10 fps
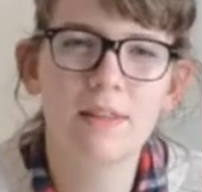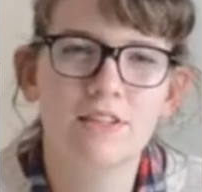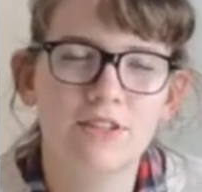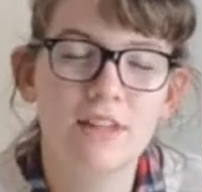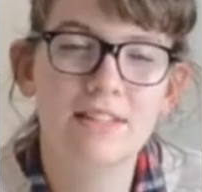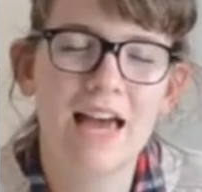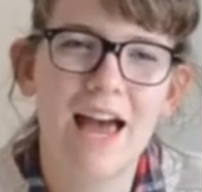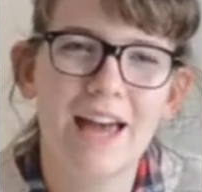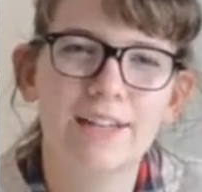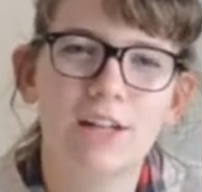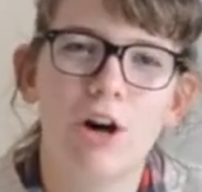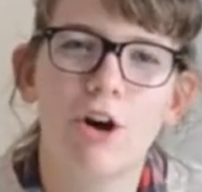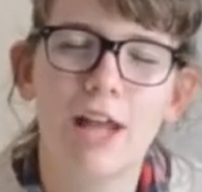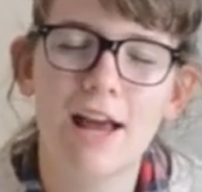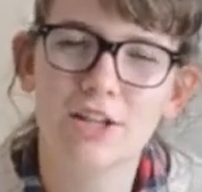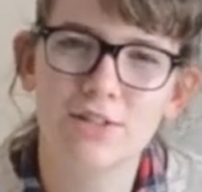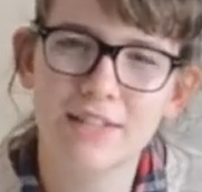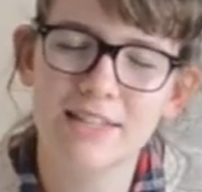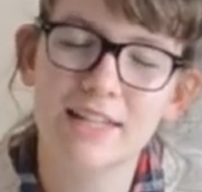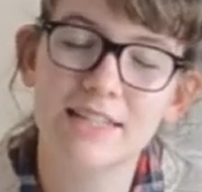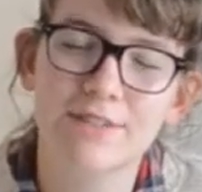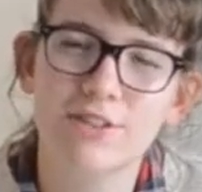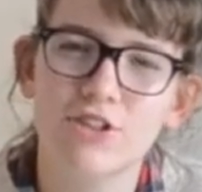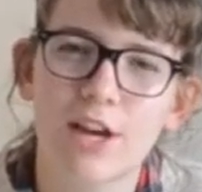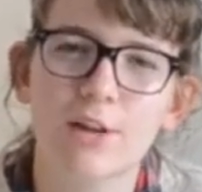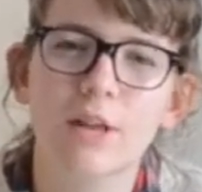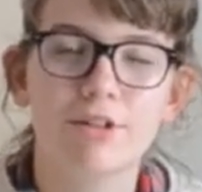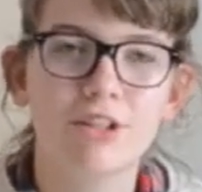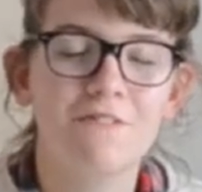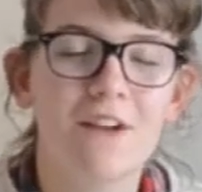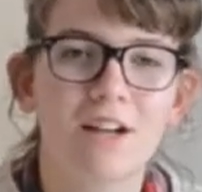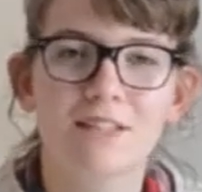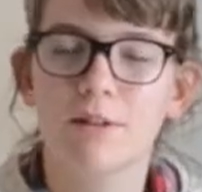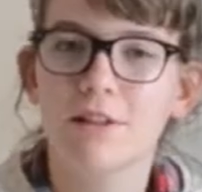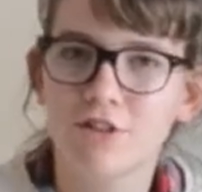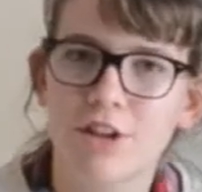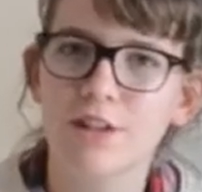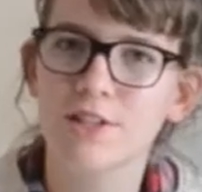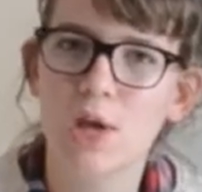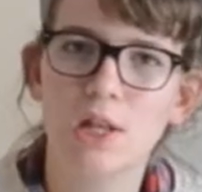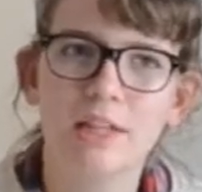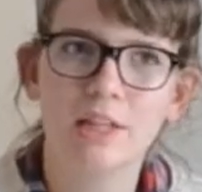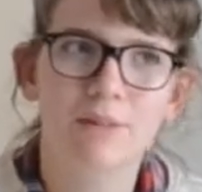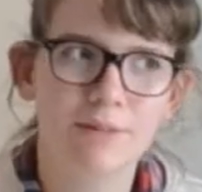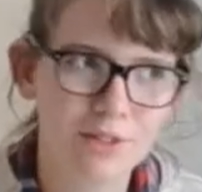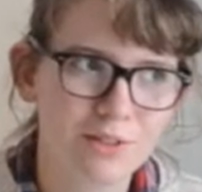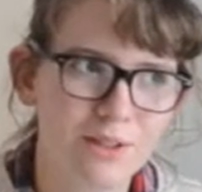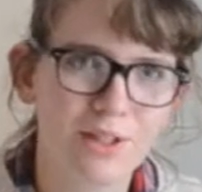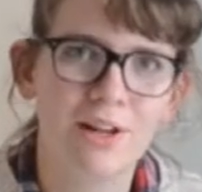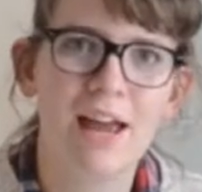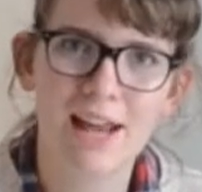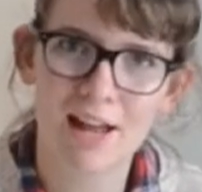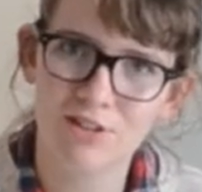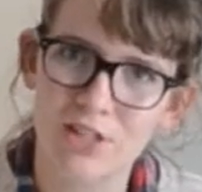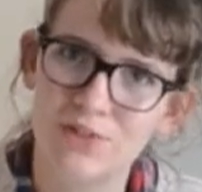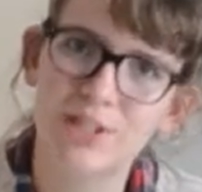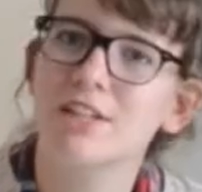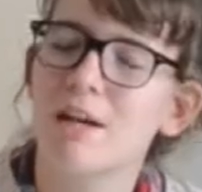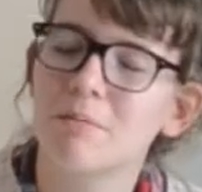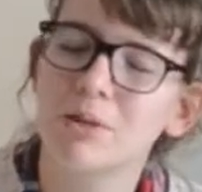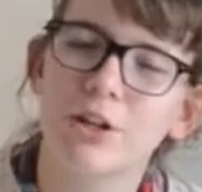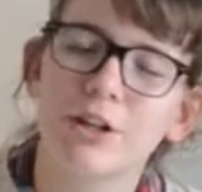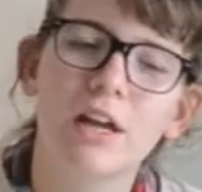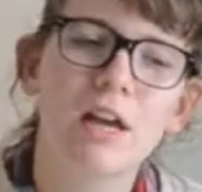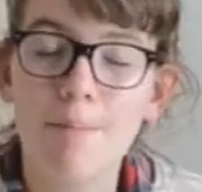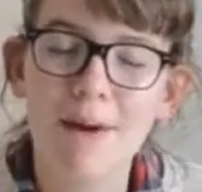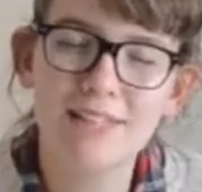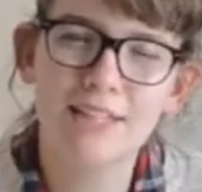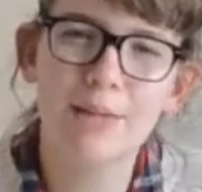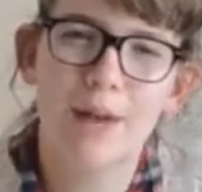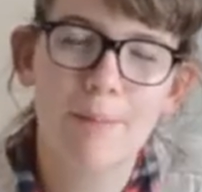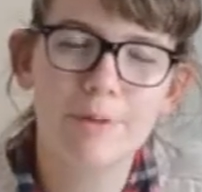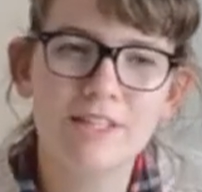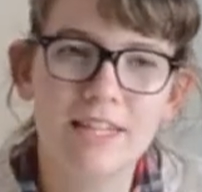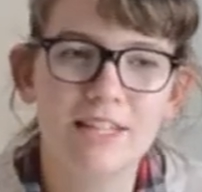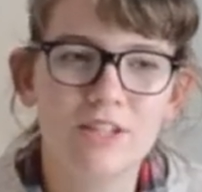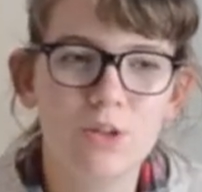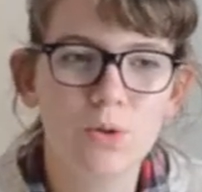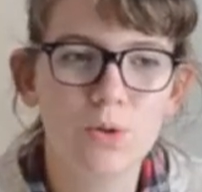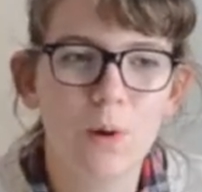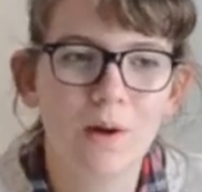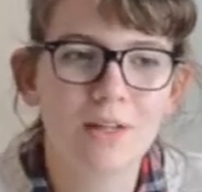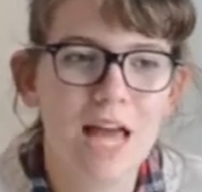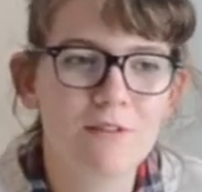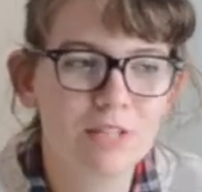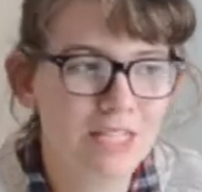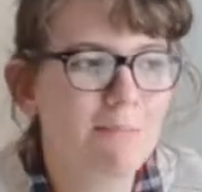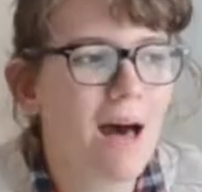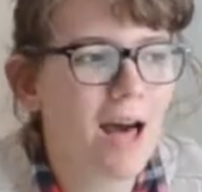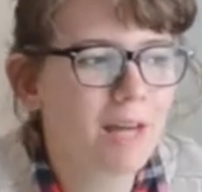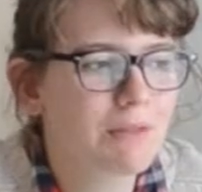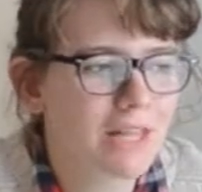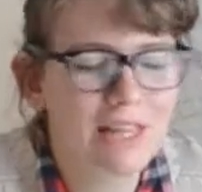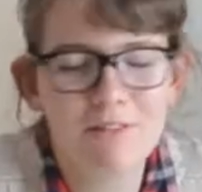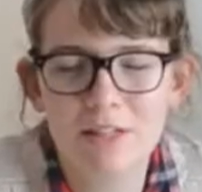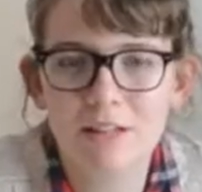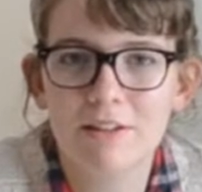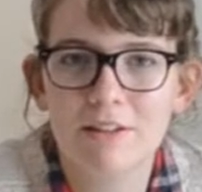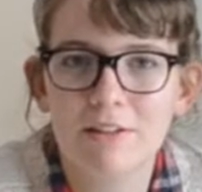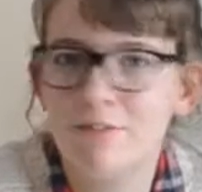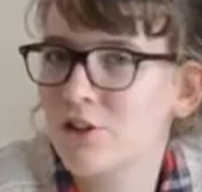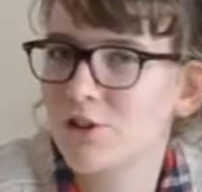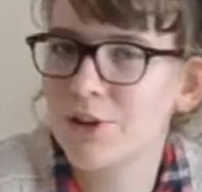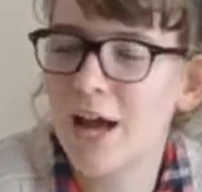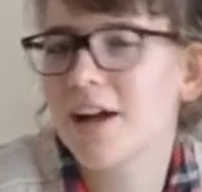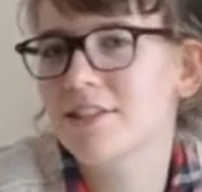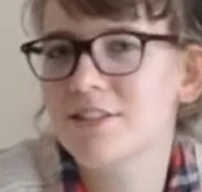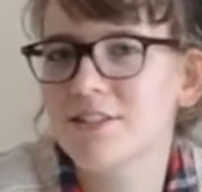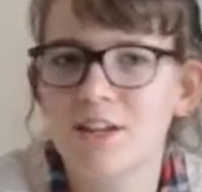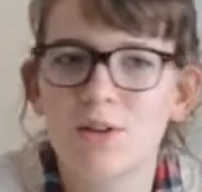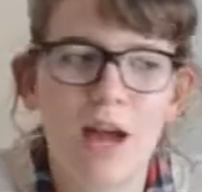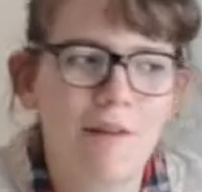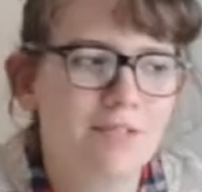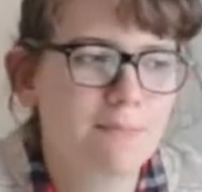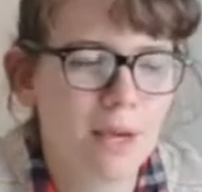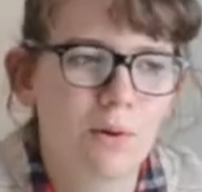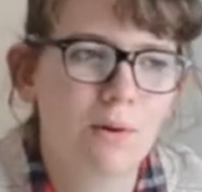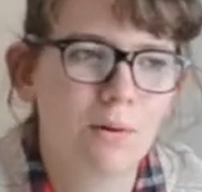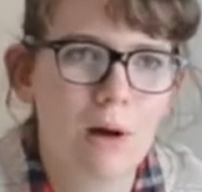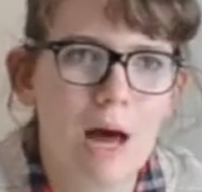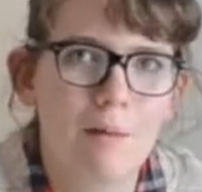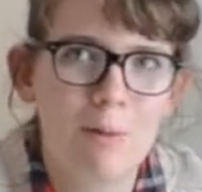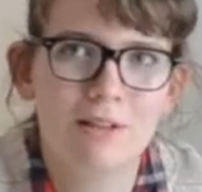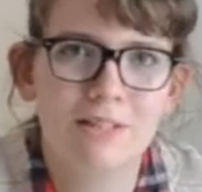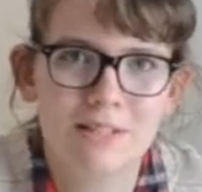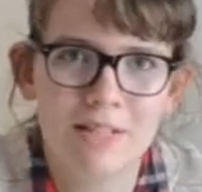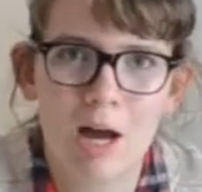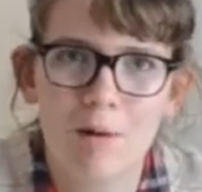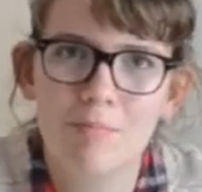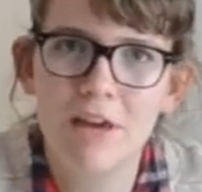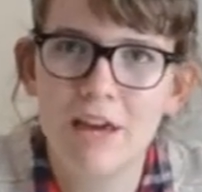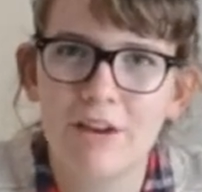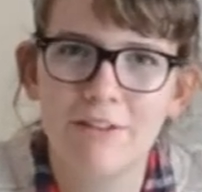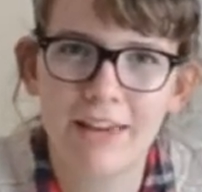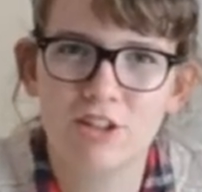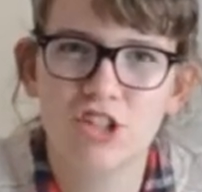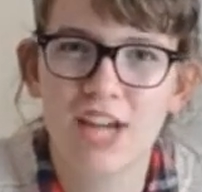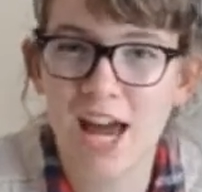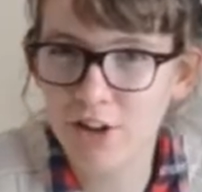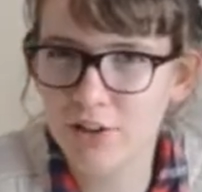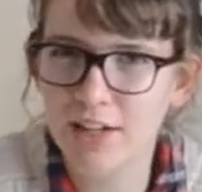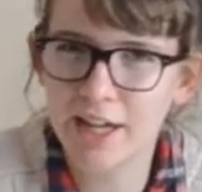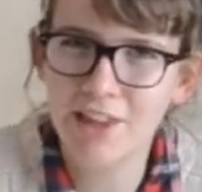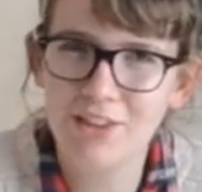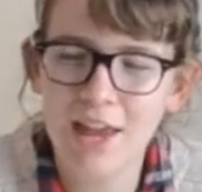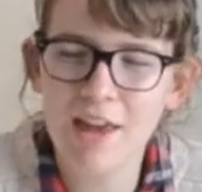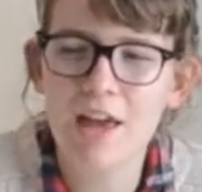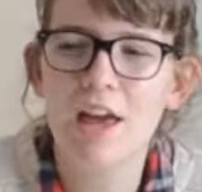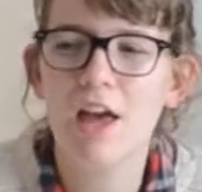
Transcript: this tag on AshleyReads97's channel, but she found it on someone else's channel, so I'll link the original video and Ashley's video down below. Basically what happens is you are going to have a dinner party with 11 fictional characters and you have to pick a person to come for each category kind of thing.